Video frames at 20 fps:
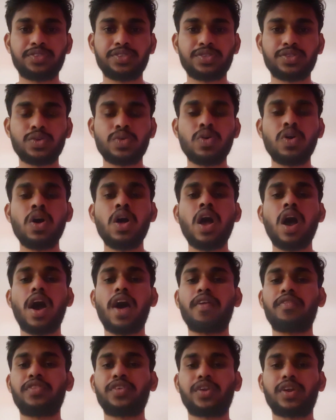So
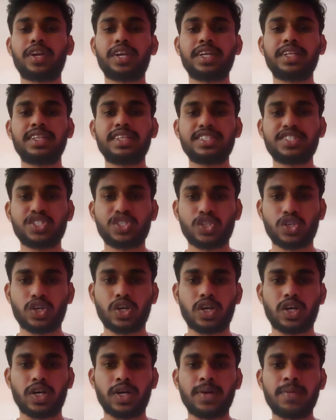after running this
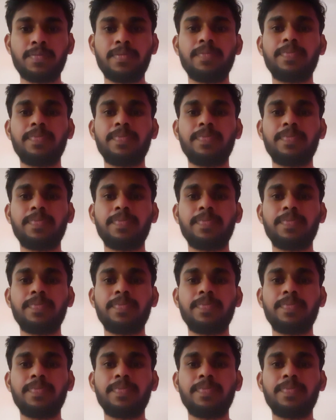job,